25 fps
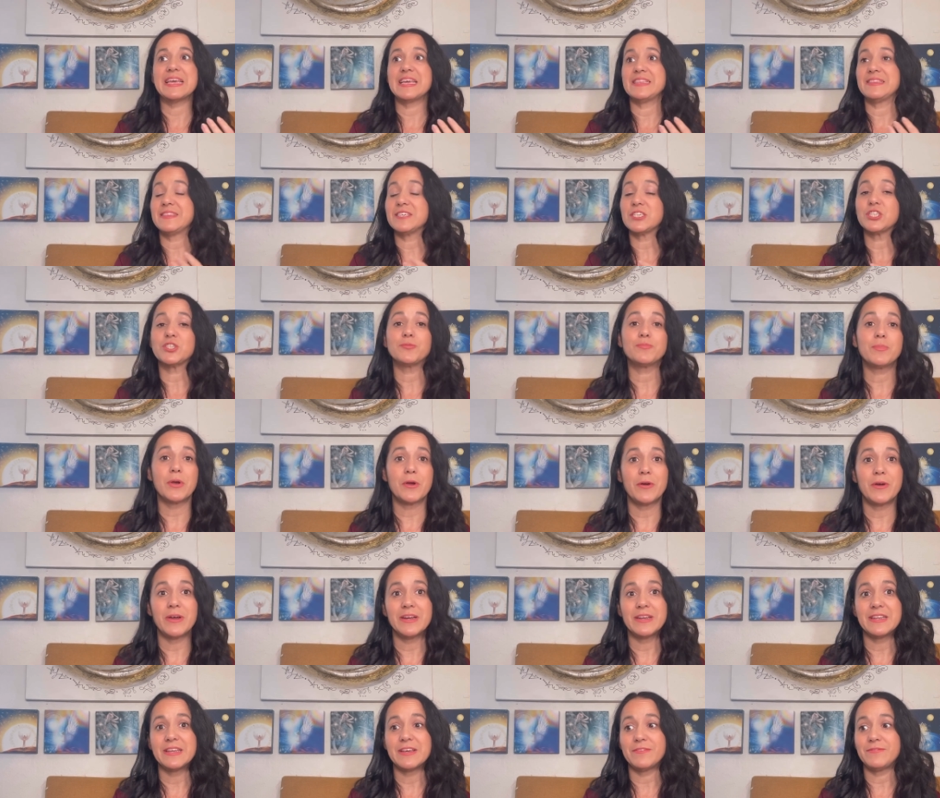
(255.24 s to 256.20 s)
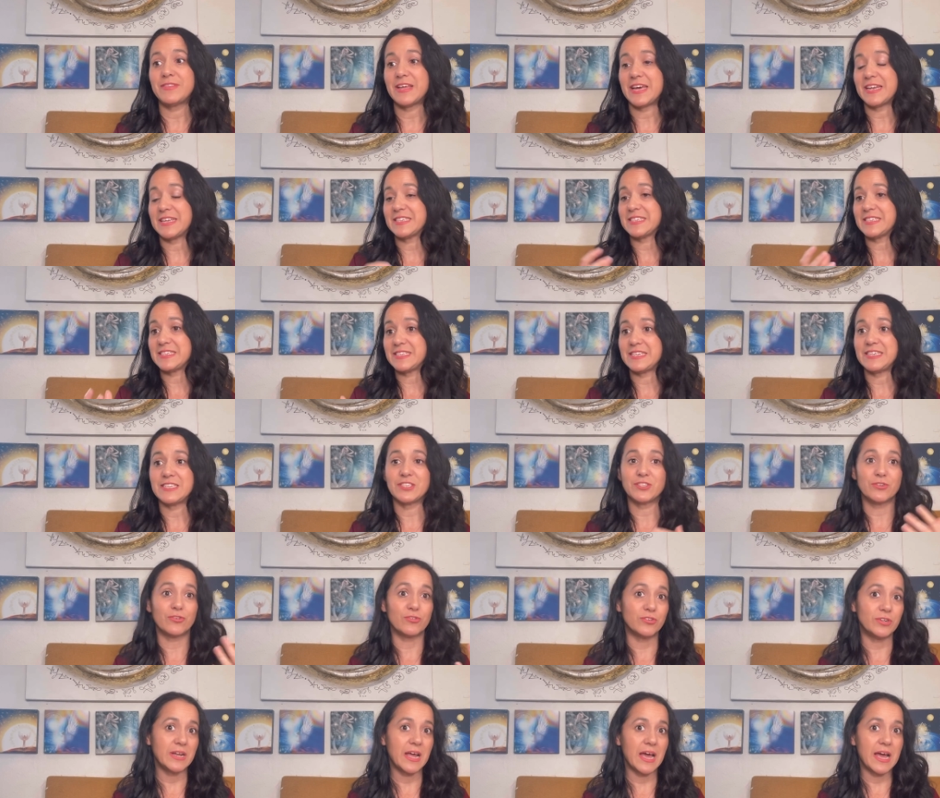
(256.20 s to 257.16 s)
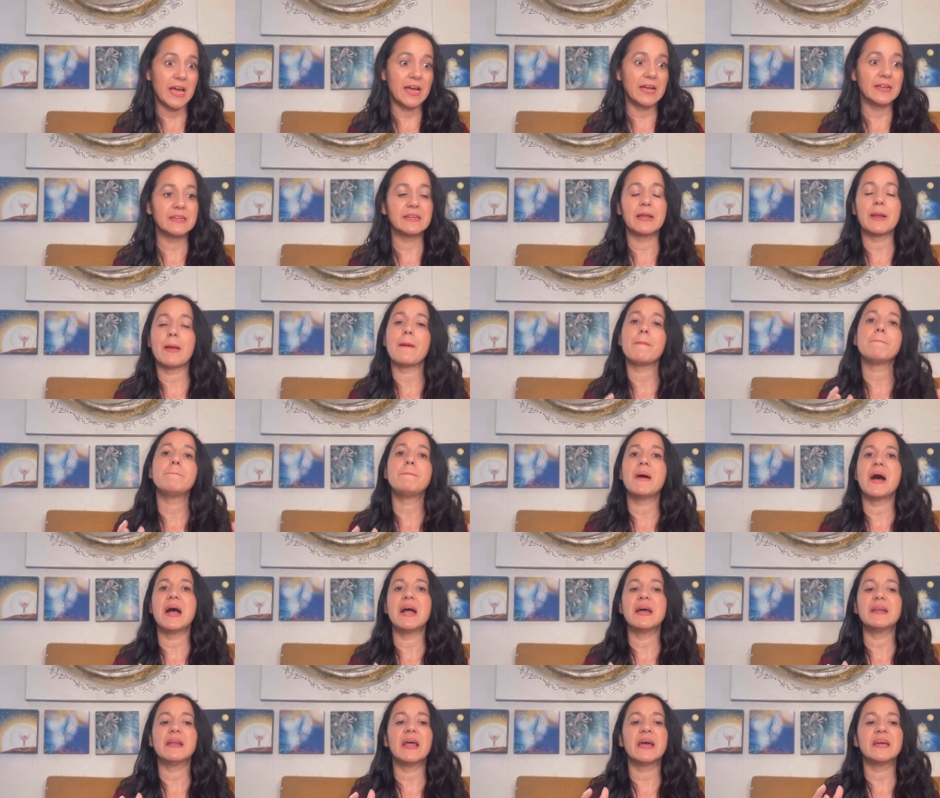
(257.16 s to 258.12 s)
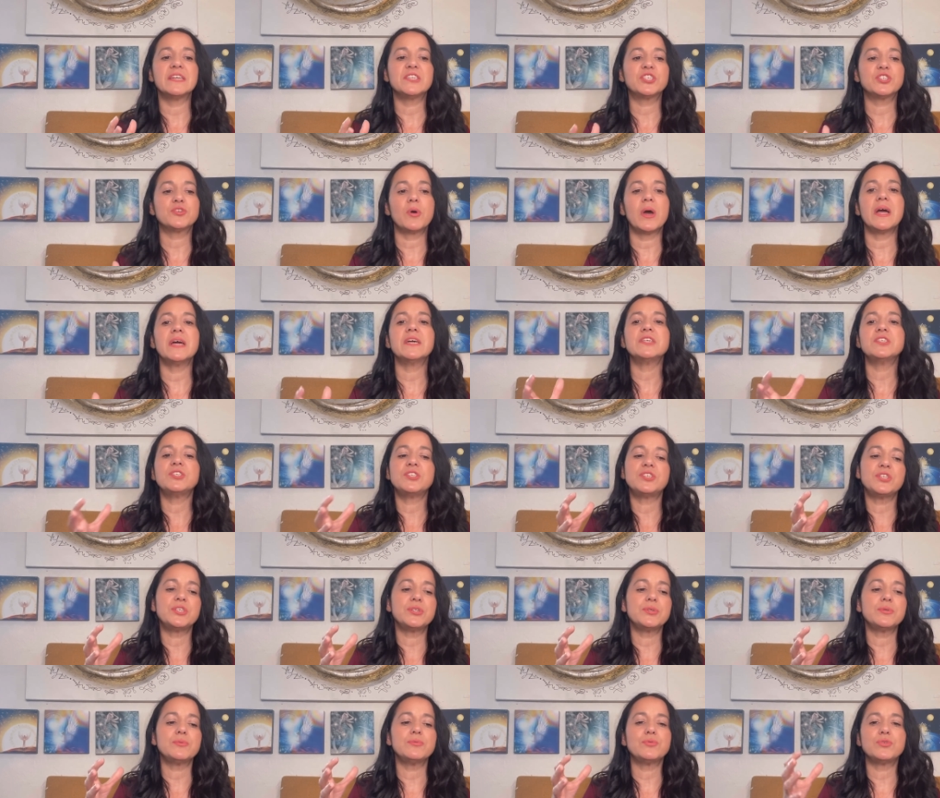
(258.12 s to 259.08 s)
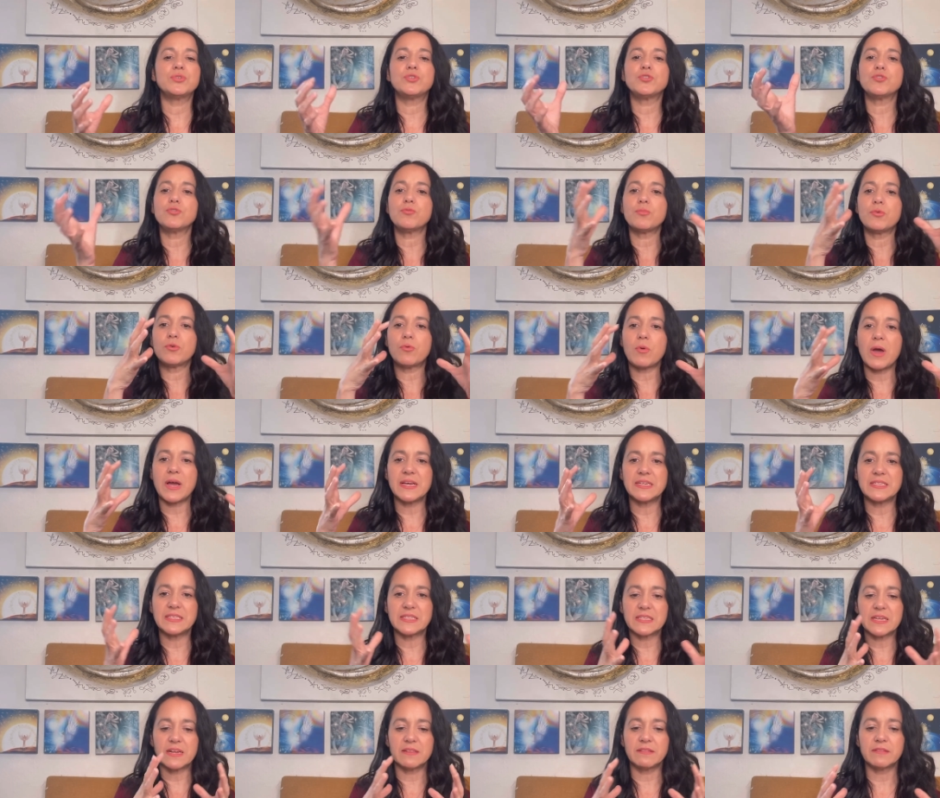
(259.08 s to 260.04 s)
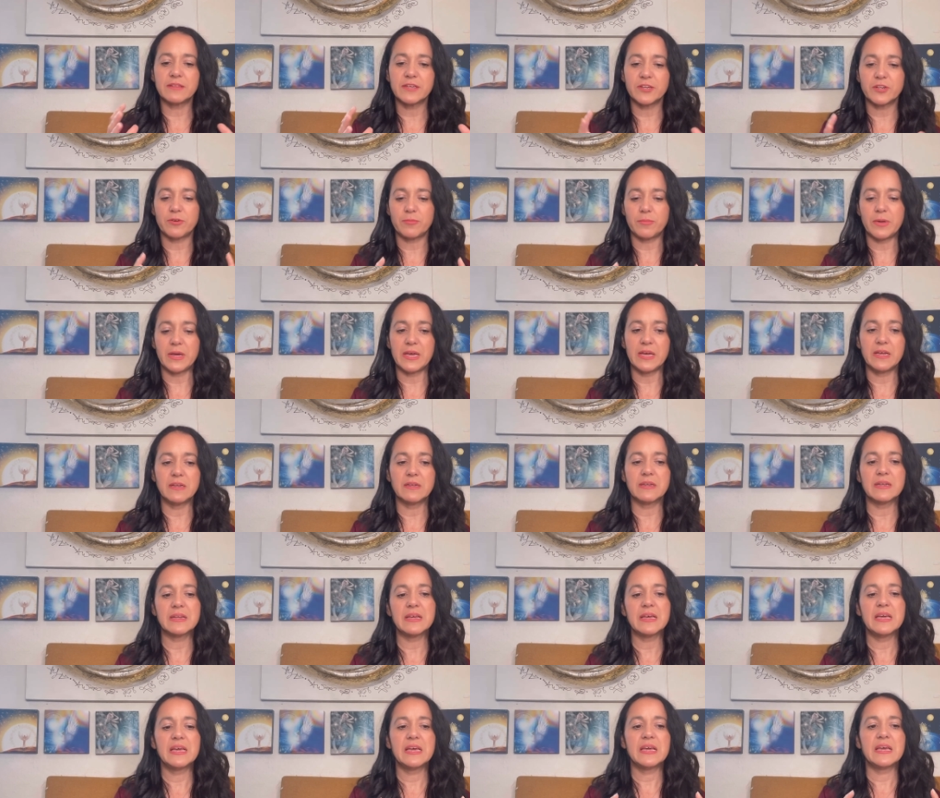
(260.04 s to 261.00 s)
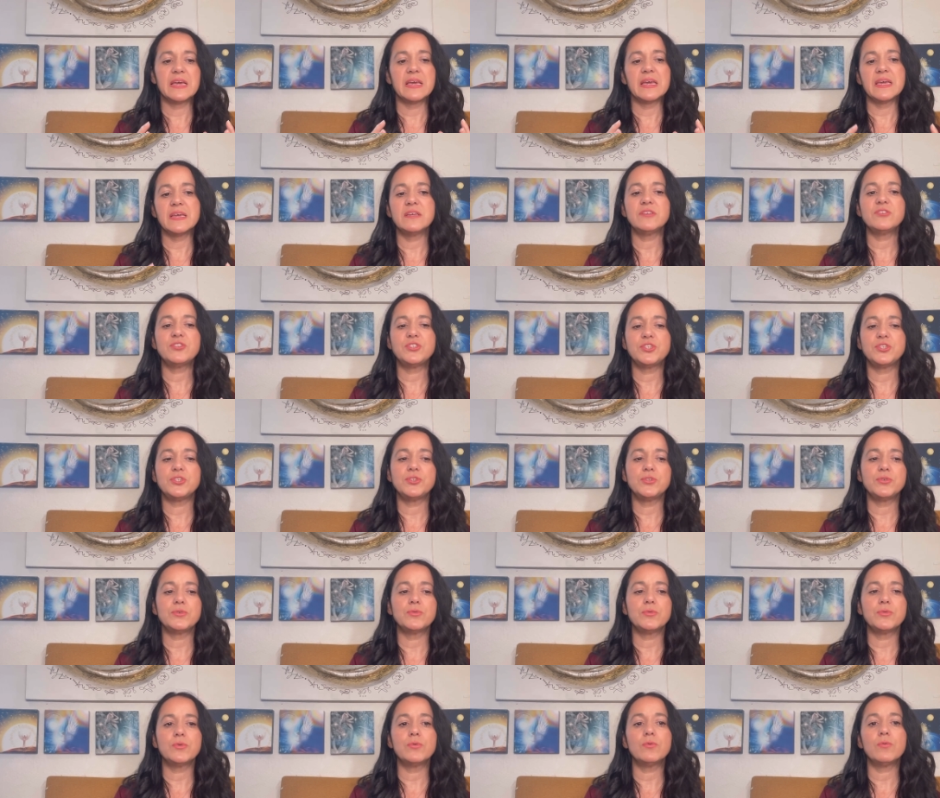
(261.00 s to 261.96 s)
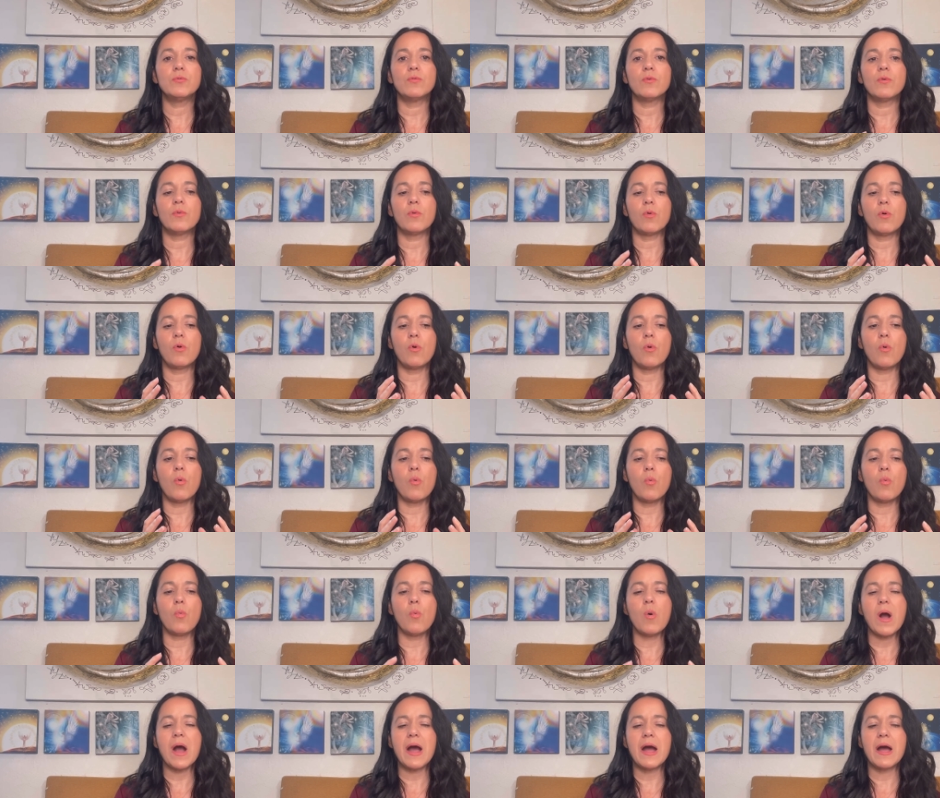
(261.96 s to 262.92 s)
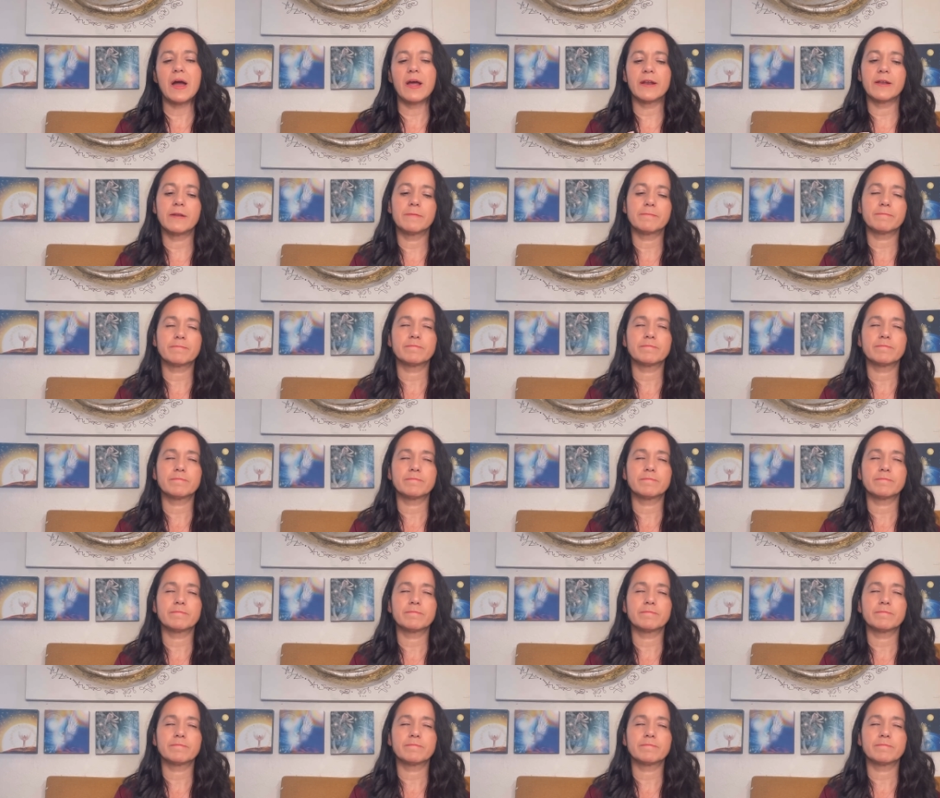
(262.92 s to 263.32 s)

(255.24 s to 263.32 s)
the spirit, if that exists or not. But I try to summarize a little bit into what